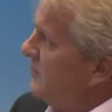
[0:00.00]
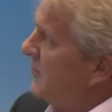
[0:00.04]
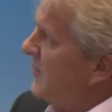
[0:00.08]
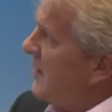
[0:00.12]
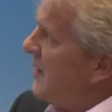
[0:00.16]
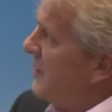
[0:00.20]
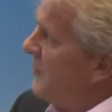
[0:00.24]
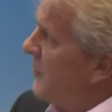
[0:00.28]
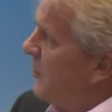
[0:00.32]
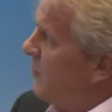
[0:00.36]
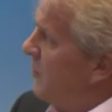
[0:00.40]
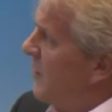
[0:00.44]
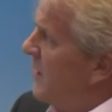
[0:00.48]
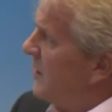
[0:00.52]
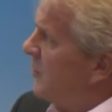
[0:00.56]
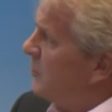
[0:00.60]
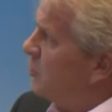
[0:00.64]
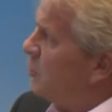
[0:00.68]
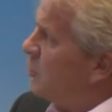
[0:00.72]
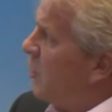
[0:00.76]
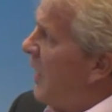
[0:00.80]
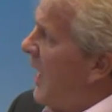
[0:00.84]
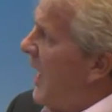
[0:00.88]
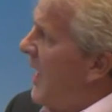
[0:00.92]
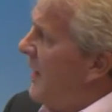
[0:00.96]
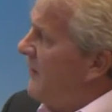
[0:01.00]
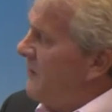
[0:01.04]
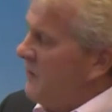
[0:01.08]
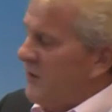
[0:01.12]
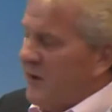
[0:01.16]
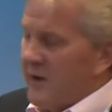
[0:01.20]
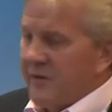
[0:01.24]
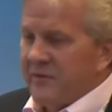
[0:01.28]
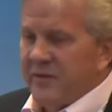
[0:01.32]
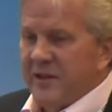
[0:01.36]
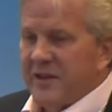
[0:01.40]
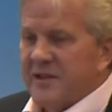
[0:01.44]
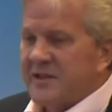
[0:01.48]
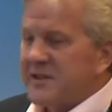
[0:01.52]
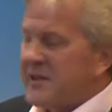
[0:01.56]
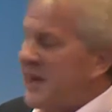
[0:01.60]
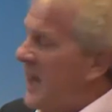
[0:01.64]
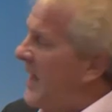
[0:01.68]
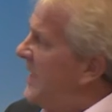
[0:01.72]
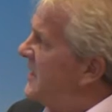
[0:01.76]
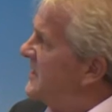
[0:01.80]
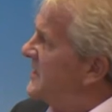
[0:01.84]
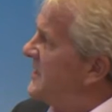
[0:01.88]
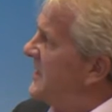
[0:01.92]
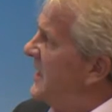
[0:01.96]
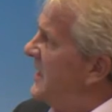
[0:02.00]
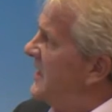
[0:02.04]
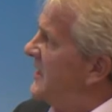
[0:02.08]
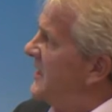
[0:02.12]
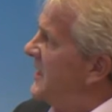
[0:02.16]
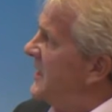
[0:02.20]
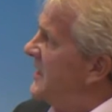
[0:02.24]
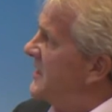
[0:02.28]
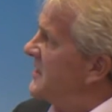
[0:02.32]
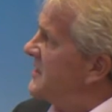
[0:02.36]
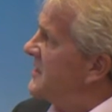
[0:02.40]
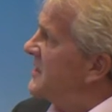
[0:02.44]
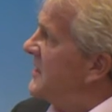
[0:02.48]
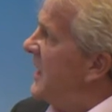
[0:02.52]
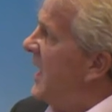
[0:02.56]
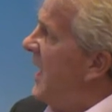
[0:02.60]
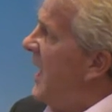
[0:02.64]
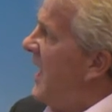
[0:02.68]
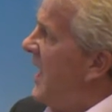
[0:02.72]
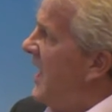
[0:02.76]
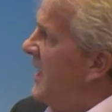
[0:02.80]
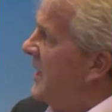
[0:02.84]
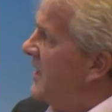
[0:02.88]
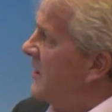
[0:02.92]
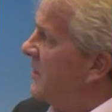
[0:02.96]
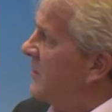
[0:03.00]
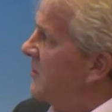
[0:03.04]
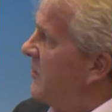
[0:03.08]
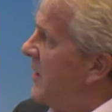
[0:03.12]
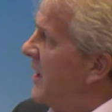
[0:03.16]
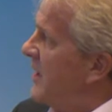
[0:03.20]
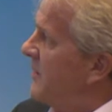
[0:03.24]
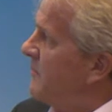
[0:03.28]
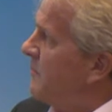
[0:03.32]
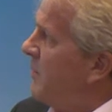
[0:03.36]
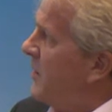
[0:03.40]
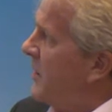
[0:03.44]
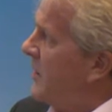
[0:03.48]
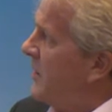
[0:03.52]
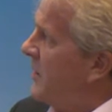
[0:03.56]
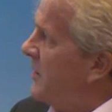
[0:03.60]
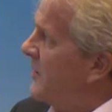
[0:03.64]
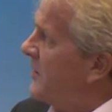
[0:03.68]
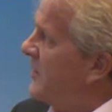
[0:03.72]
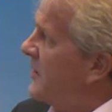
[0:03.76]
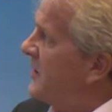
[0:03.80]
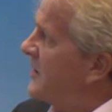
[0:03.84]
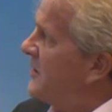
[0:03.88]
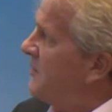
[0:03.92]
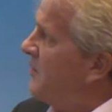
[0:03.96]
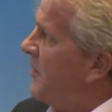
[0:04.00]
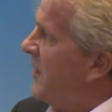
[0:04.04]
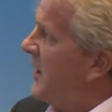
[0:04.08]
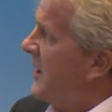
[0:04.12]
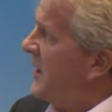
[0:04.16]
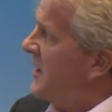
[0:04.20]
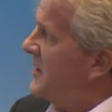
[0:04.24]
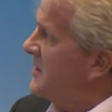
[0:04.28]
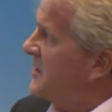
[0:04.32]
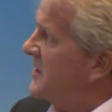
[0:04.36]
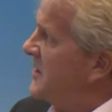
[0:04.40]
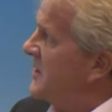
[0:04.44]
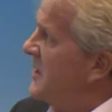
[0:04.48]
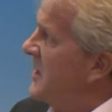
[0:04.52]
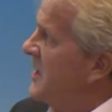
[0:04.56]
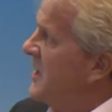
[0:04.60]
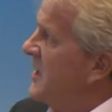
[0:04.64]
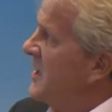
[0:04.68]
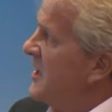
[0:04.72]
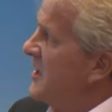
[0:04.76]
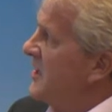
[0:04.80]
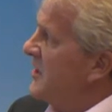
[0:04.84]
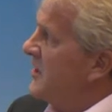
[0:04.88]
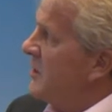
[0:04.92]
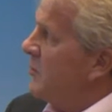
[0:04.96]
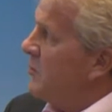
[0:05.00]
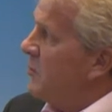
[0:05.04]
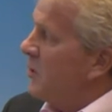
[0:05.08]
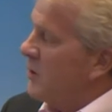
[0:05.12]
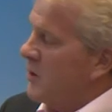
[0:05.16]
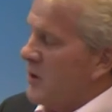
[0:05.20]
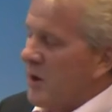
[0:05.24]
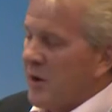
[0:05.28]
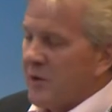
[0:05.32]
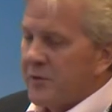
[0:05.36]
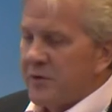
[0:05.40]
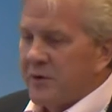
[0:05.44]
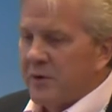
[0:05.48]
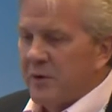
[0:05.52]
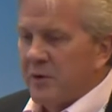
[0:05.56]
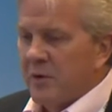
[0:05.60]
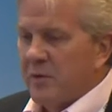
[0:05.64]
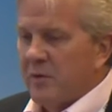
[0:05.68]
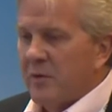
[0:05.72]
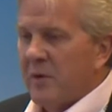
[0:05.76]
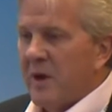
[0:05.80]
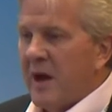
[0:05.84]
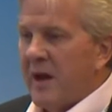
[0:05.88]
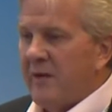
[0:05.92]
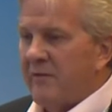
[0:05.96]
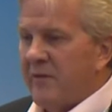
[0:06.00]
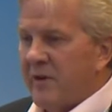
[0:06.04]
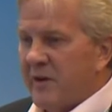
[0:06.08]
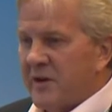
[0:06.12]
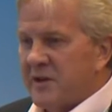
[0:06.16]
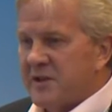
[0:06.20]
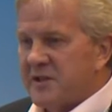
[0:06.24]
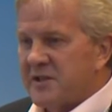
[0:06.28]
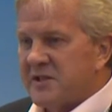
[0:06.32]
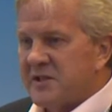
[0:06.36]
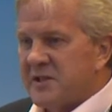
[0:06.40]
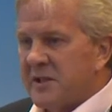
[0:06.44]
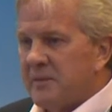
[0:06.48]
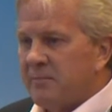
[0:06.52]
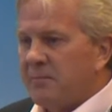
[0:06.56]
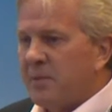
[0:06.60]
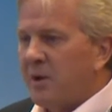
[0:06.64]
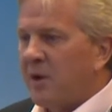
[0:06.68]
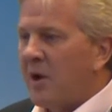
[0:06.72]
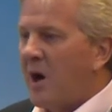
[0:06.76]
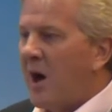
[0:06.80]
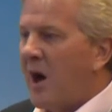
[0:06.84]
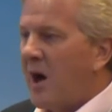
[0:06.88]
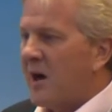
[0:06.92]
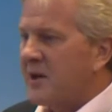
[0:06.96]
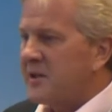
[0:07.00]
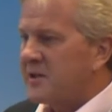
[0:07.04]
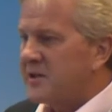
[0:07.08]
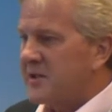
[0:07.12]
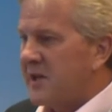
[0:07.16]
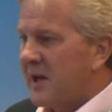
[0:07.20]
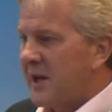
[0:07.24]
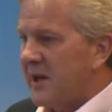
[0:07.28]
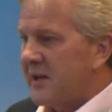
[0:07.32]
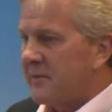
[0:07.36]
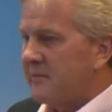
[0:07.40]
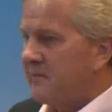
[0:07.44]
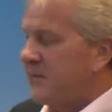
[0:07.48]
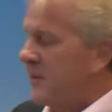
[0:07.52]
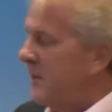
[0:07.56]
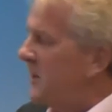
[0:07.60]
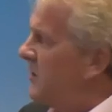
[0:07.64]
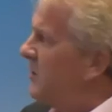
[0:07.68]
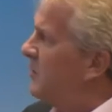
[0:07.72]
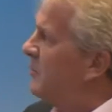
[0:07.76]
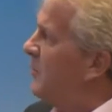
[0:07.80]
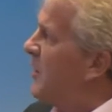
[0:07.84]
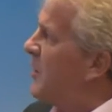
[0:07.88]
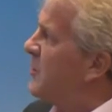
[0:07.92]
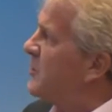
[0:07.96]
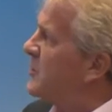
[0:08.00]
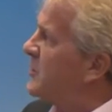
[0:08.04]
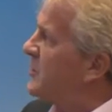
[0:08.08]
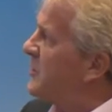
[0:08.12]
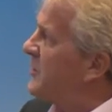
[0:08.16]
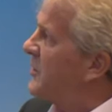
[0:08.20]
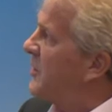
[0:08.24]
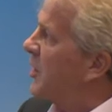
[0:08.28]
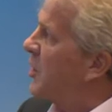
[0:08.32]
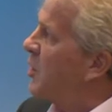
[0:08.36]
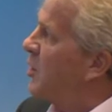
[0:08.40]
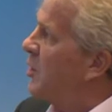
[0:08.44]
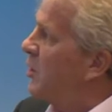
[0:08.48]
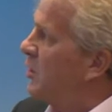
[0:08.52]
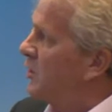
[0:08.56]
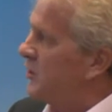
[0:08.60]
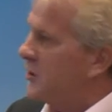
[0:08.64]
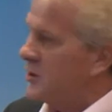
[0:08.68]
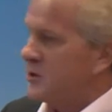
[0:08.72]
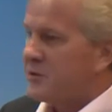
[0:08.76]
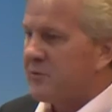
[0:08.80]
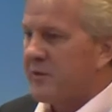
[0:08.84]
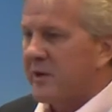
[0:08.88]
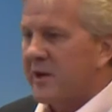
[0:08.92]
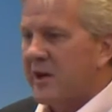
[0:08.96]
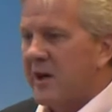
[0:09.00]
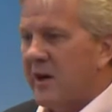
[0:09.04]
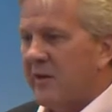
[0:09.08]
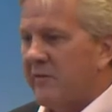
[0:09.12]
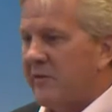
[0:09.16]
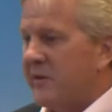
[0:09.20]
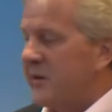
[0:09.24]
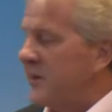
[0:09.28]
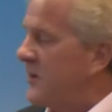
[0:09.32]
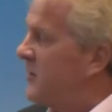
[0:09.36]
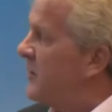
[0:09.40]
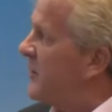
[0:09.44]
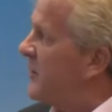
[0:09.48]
The real driver of this asset is the higher grade part of the deposit that will go through a very simple oxide mill. Most of the gold is recovered in the